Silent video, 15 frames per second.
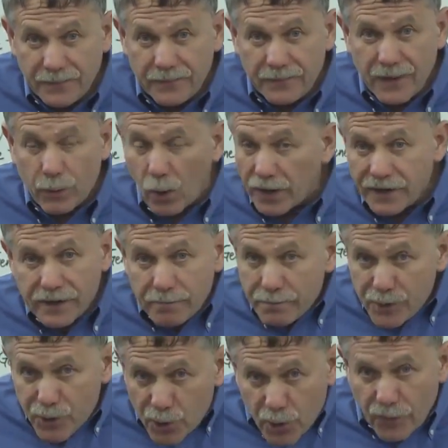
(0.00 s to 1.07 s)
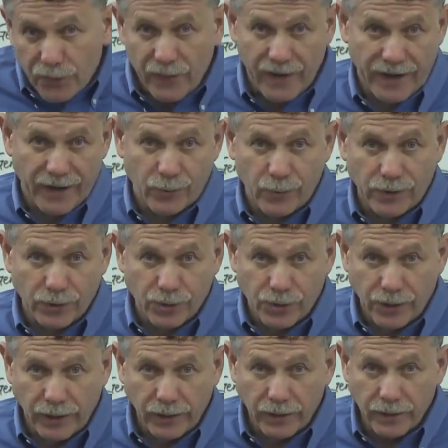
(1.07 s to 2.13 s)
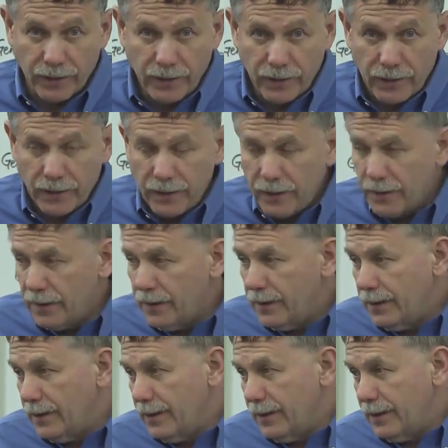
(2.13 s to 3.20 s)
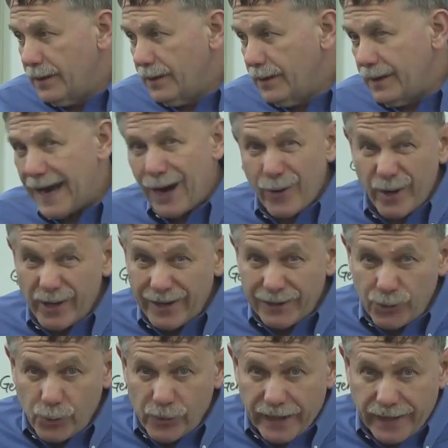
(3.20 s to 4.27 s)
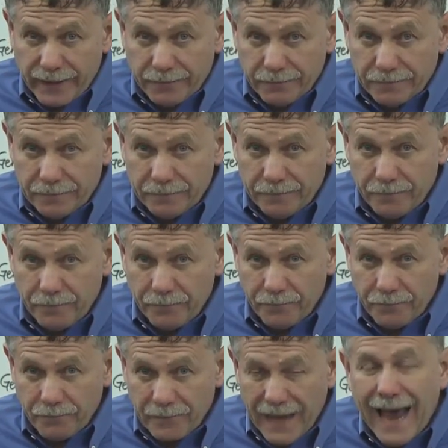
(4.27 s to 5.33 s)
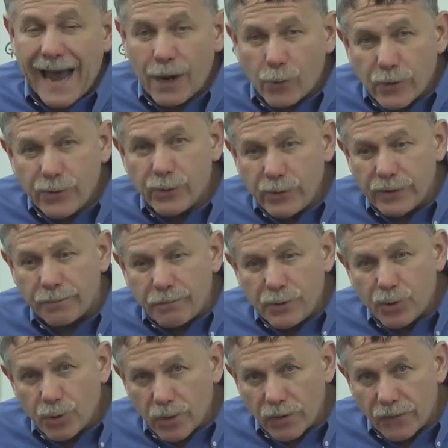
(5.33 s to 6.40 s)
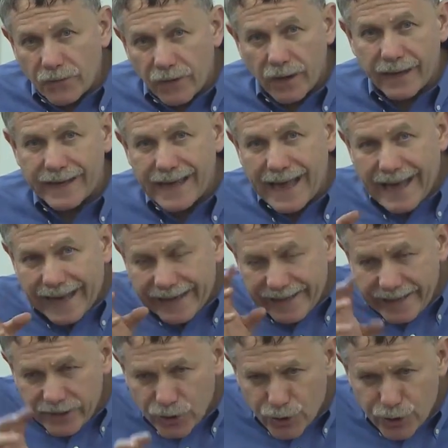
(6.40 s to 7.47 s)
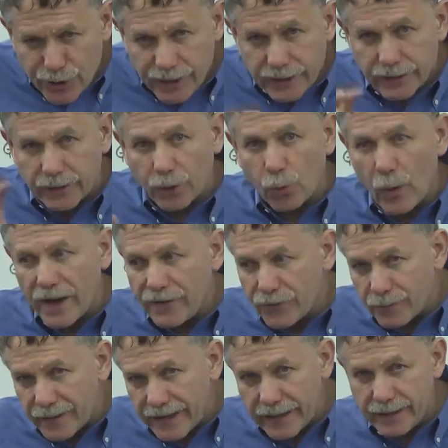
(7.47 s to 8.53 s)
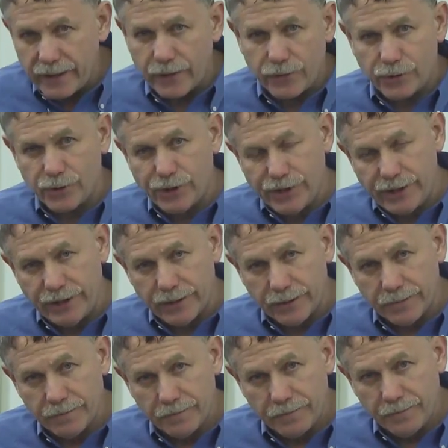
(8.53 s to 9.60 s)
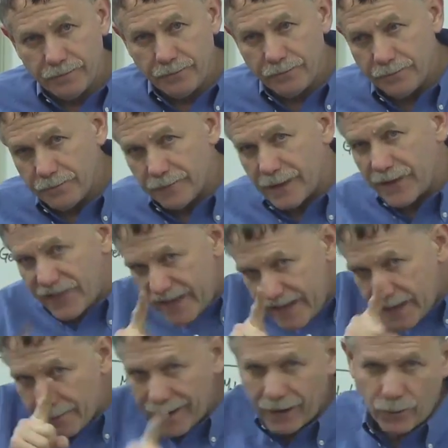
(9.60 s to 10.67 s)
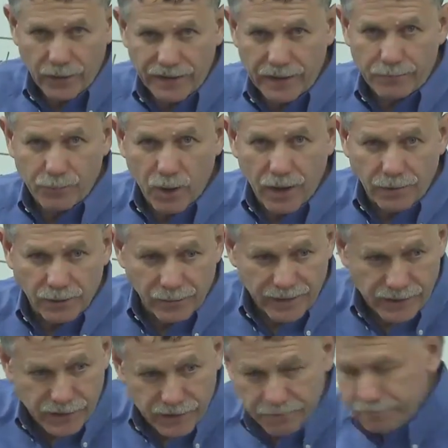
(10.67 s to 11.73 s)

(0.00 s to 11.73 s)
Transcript: They wanted to purify a real gene. How are you going to do that? How are you going to purify any gene away from any other gene? Now think about what that problem is.